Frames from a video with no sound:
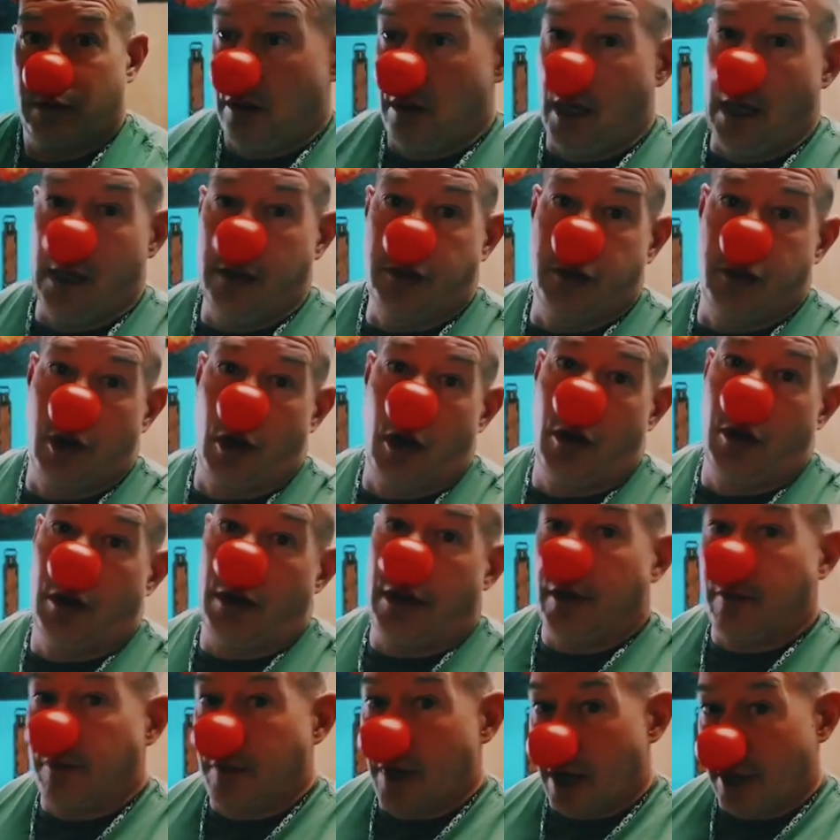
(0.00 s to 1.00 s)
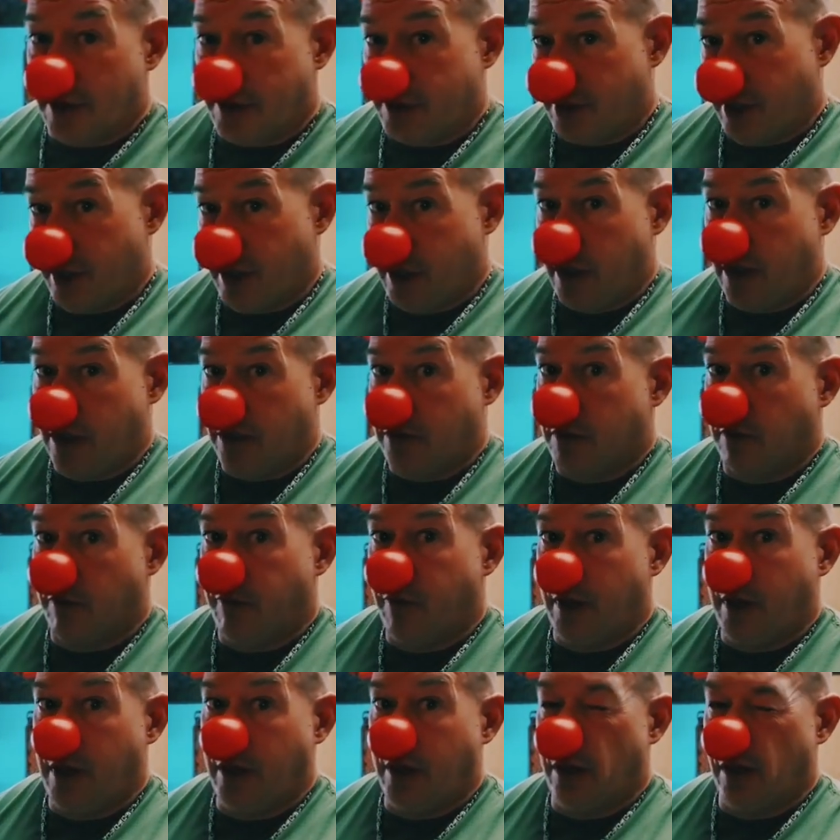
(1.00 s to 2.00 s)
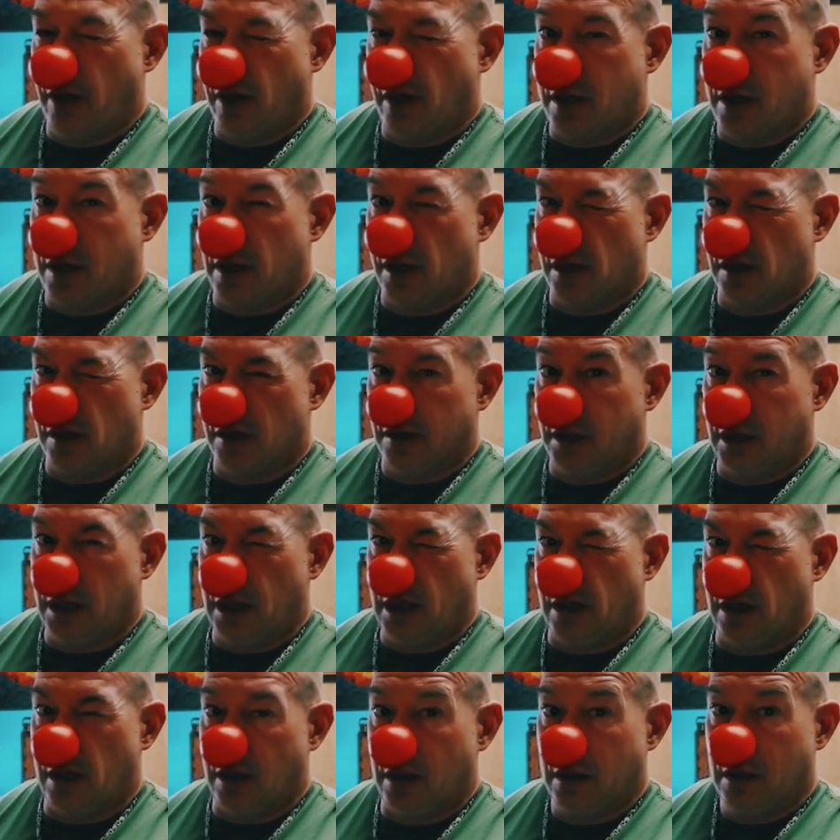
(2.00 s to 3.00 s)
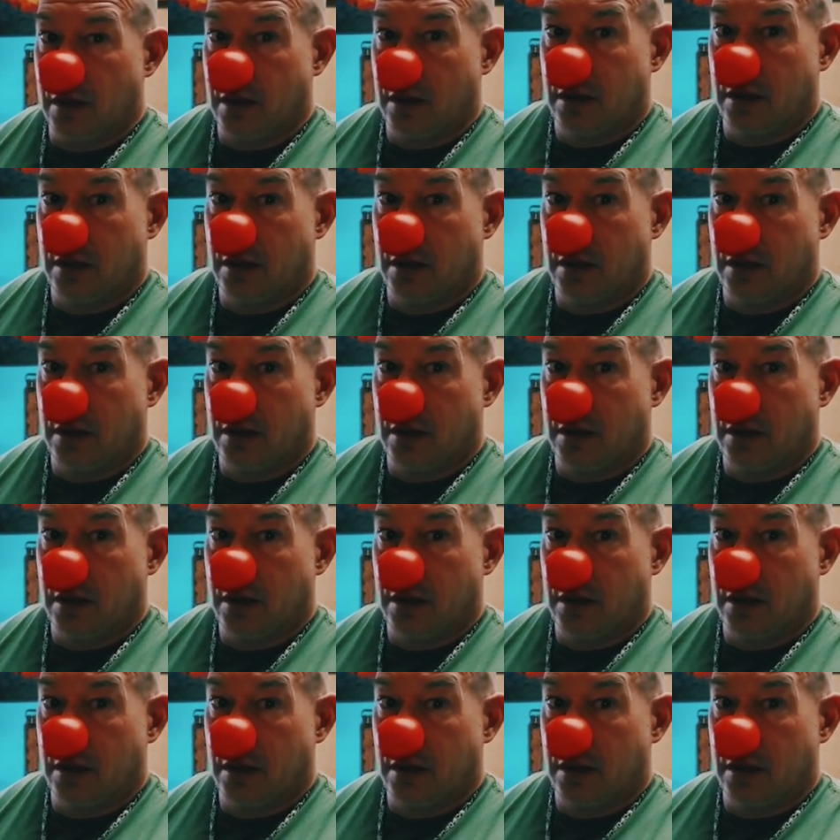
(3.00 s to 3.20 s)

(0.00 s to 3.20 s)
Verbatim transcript: I totally am not seeking to be your cult leader.